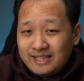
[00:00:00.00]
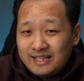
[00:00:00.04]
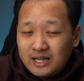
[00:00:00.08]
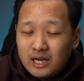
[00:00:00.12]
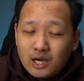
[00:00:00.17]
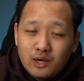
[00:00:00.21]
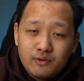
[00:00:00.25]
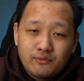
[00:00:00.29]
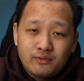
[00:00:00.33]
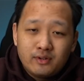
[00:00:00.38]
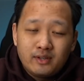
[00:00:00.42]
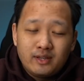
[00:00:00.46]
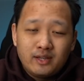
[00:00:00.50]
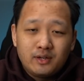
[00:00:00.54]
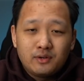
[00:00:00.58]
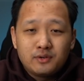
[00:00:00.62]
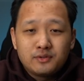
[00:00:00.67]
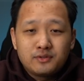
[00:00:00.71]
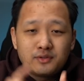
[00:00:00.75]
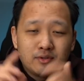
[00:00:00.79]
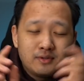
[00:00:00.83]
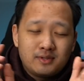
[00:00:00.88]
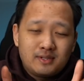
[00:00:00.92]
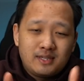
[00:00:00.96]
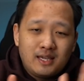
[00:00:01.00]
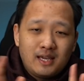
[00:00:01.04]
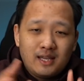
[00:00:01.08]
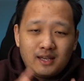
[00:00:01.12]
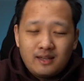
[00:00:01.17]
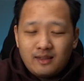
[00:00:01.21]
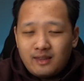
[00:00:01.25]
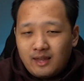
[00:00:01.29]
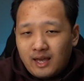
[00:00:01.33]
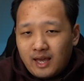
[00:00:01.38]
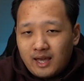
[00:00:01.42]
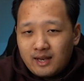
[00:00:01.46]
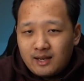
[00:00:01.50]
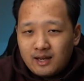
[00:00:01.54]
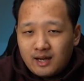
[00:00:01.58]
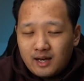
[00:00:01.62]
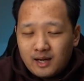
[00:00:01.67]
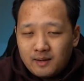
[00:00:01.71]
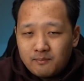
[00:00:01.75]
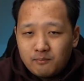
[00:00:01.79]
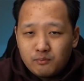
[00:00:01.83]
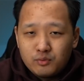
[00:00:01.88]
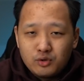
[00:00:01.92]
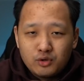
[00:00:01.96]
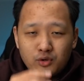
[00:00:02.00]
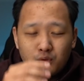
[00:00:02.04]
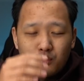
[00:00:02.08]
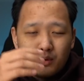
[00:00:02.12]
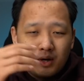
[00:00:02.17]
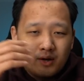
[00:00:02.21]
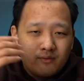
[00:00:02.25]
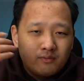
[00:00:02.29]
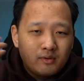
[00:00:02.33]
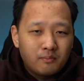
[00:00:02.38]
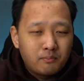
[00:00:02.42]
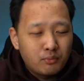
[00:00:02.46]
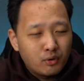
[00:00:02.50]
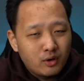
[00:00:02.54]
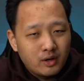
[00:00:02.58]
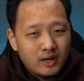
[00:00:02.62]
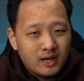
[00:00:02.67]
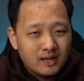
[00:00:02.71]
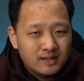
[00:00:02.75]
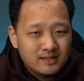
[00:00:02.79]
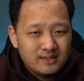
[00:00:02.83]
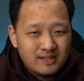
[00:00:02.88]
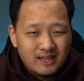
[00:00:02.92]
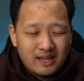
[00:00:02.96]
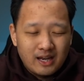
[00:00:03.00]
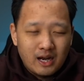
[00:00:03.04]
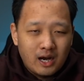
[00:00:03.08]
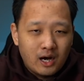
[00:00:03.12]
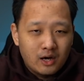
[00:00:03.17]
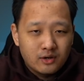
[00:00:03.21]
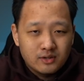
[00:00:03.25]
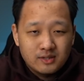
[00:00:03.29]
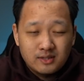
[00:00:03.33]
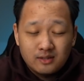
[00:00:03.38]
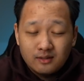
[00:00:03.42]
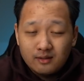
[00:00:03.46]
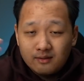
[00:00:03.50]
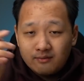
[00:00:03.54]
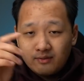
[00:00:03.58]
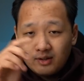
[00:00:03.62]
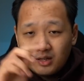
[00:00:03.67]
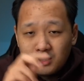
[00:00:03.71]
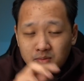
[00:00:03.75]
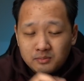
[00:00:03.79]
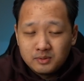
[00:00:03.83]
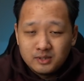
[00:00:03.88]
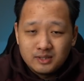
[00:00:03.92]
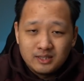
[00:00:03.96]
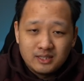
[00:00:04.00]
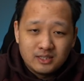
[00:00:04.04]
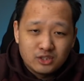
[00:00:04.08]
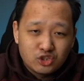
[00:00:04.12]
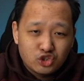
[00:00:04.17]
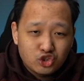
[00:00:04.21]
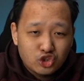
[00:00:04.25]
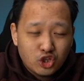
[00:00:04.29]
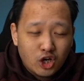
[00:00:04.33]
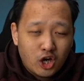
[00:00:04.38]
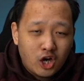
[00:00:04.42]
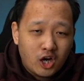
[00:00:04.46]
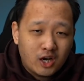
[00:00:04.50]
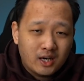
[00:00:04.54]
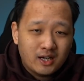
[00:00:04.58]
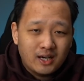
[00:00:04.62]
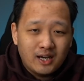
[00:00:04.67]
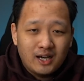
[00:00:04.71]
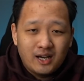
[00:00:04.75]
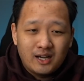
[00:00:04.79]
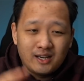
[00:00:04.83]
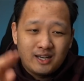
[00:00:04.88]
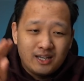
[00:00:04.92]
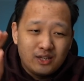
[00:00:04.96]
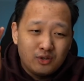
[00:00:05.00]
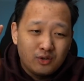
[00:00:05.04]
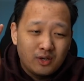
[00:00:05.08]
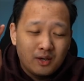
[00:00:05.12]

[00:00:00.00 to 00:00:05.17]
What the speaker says: However, they also said that whatever products that are still available in stock that you